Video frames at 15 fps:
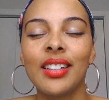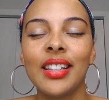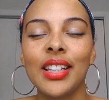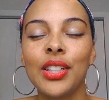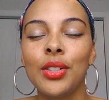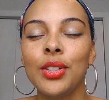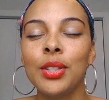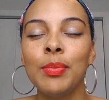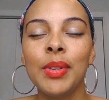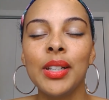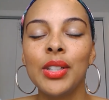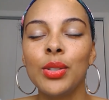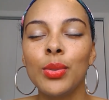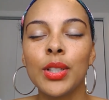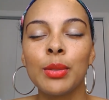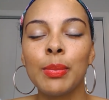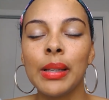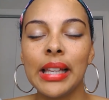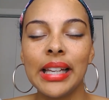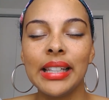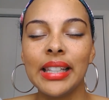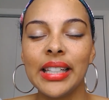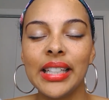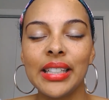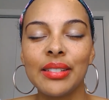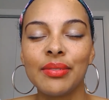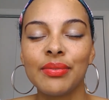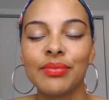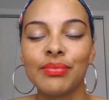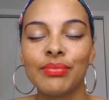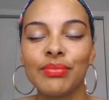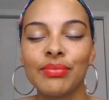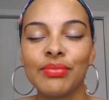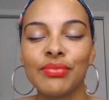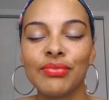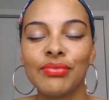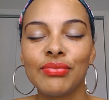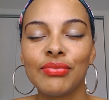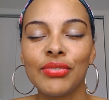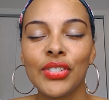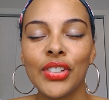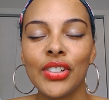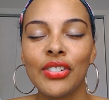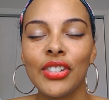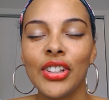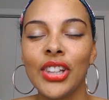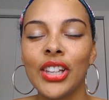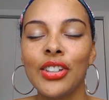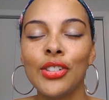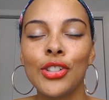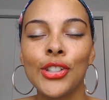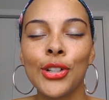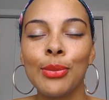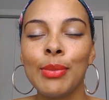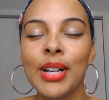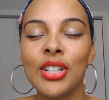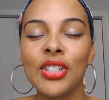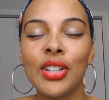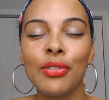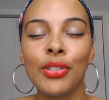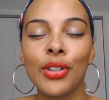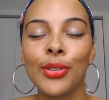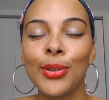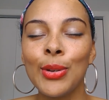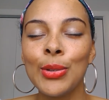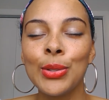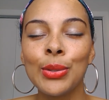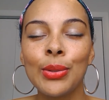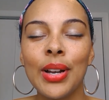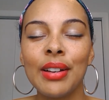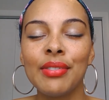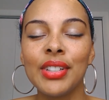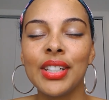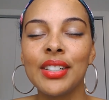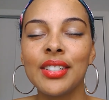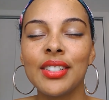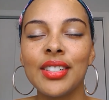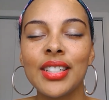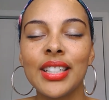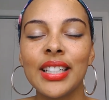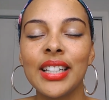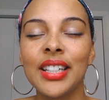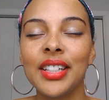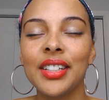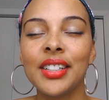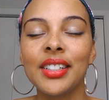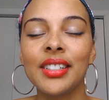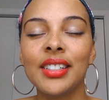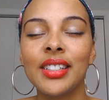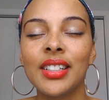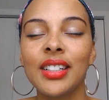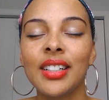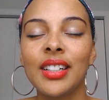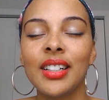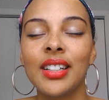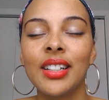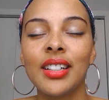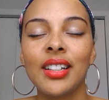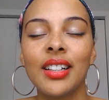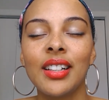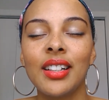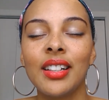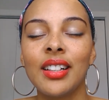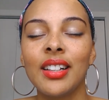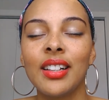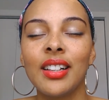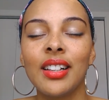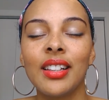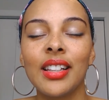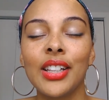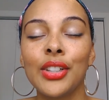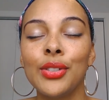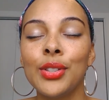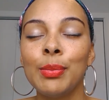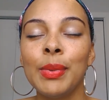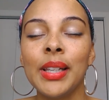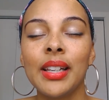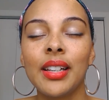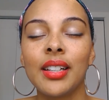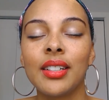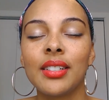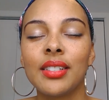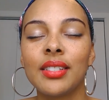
that you speak to us plainly. We thank you so much that for those who have ears to hear, that you speak.